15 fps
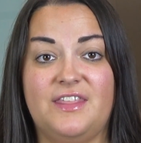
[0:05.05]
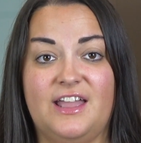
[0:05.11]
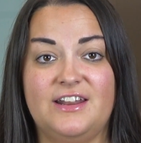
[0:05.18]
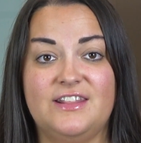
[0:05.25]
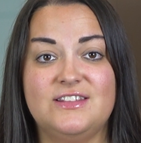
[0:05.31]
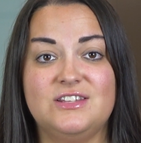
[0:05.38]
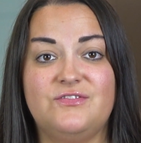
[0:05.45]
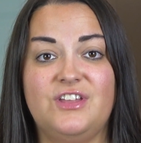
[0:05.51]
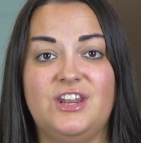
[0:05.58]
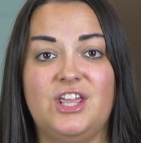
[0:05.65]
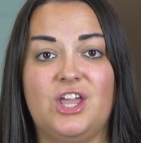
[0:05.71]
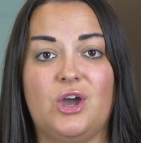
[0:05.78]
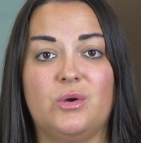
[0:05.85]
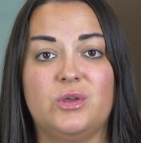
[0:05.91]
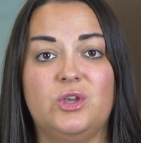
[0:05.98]
the end of this
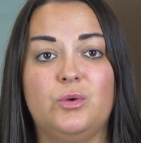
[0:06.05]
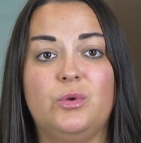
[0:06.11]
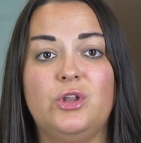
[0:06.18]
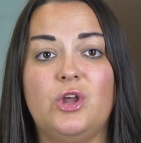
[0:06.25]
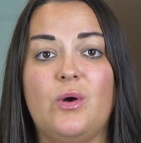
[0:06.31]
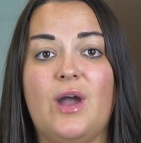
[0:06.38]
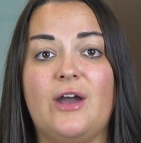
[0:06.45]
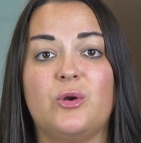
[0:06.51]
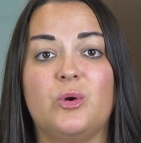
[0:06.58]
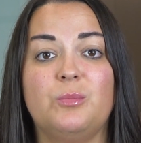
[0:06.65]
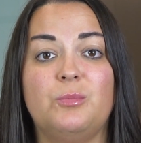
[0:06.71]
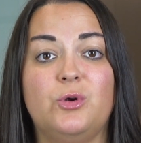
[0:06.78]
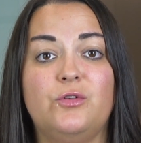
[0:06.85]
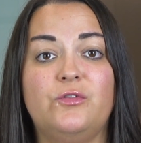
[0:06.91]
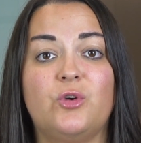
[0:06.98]
video, you will know how to
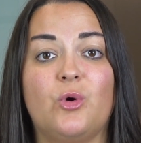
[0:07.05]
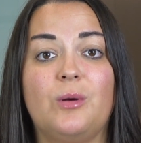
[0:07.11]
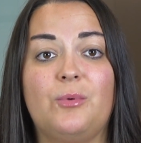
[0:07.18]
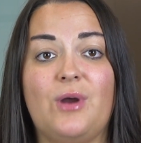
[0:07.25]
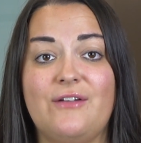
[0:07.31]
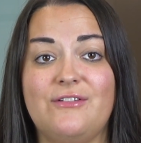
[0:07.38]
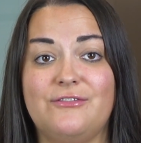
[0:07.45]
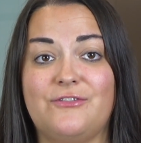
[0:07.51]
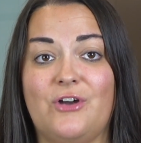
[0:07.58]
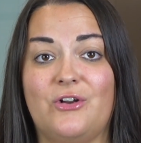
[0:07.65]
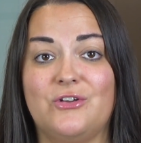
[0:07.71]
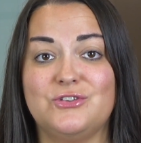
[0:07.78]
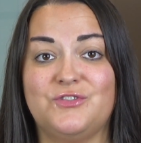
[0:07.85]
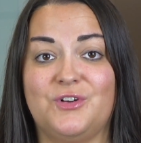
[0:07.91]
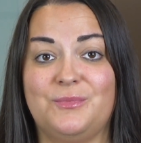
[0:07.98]
remove your private
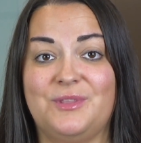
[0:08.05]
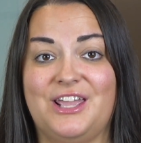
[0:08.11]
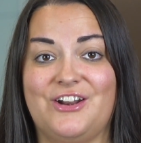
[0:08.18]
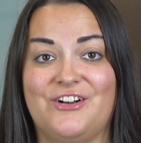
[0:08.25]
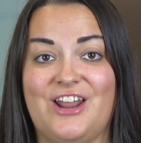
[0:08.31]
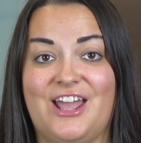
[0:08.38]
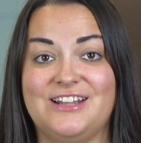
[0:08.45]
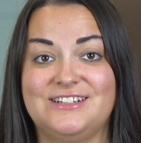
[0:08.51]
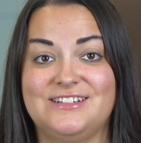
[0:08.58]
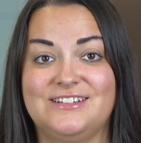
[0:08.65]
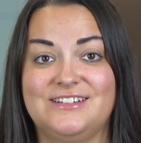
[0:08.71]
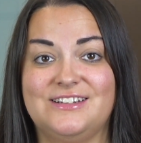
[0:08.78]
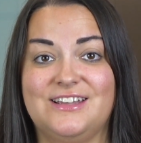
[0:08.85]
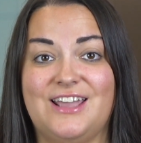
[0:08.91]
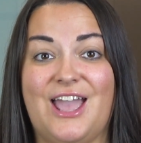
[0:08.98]
photos from the internet.
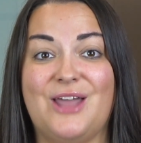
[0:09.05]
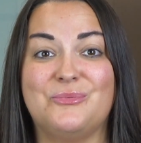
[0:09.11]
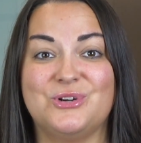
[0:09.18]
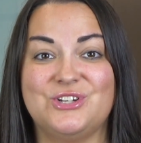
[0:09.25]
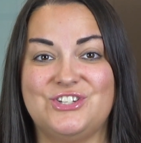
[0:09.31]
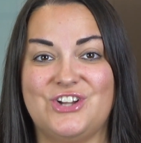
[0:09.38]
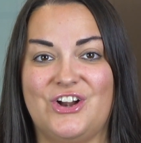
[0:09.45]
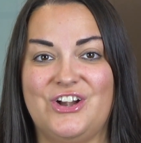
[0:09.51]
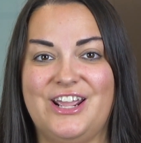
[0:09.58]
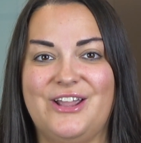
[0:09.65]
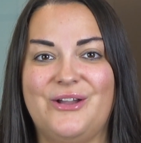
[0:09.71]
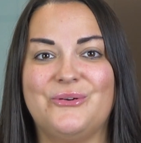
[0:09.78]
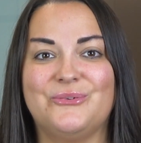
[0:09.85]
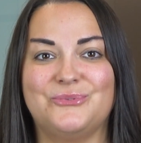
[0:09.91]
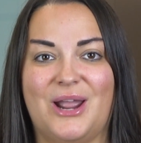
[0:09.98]
And we're
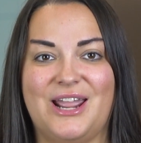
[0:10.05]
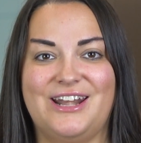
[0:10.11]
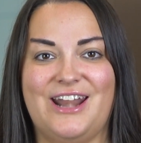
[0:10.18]
starting right